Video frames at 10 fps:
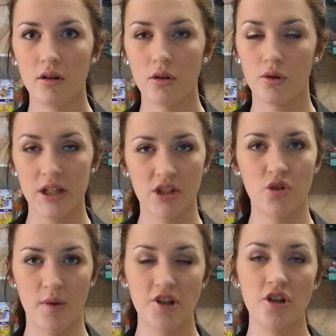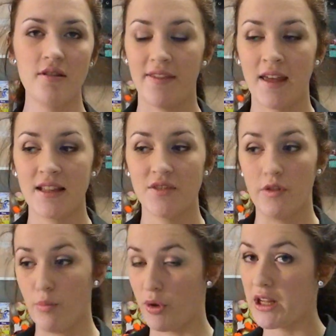called Intuition, and that's for
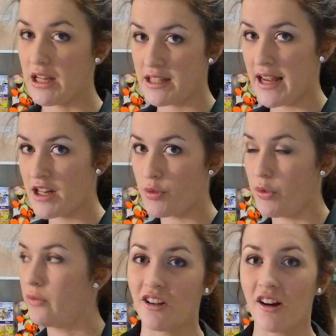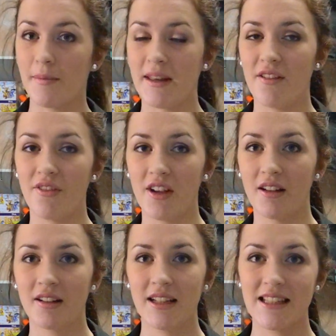the book Intangible. Got a bit of
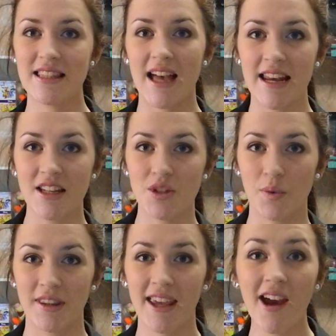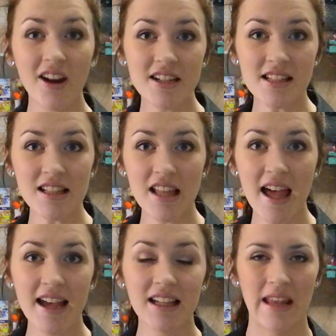a insight into what the characters are
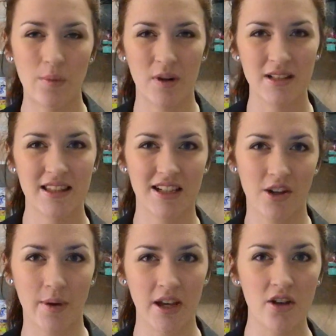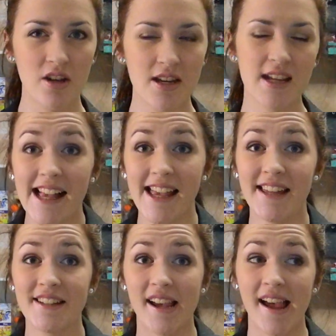like and what's going on,
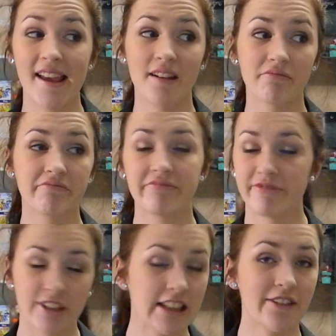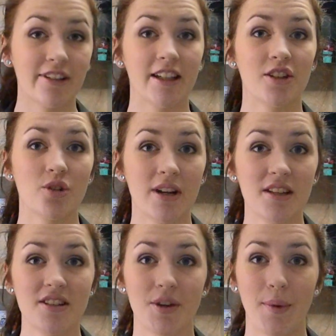and I really, really enjoyed
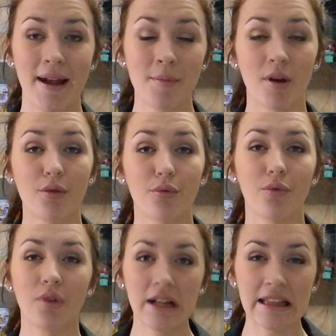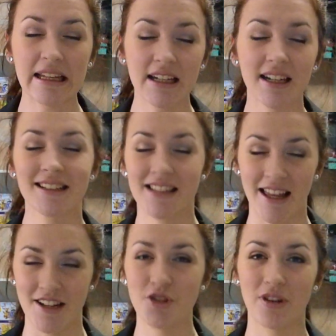it, so I'm really
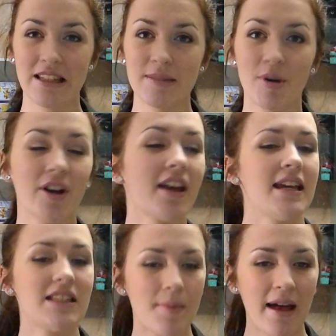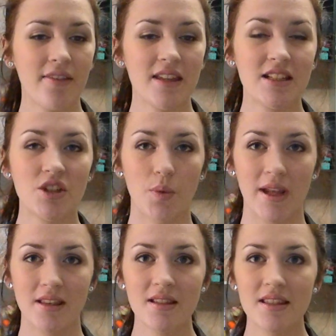excited to read this book. It's about these
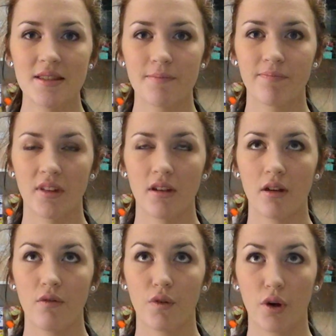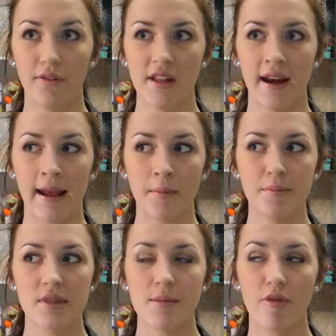twins. Forgot the
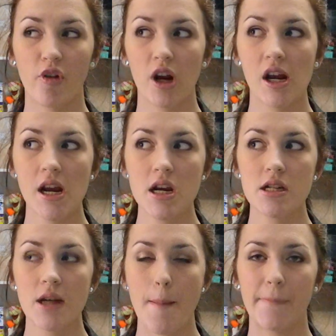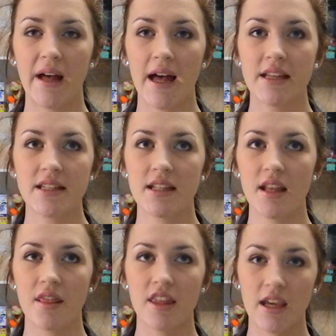names, I'm afraid, but
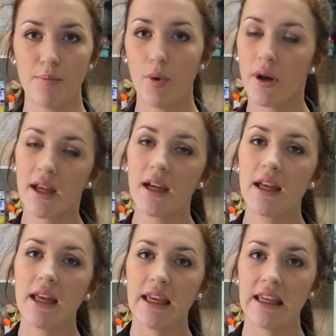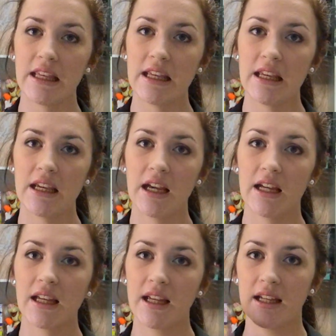the boy, he
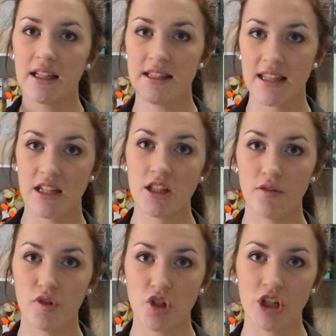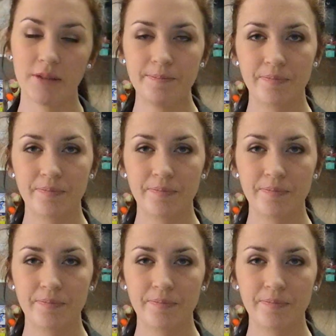can see into the future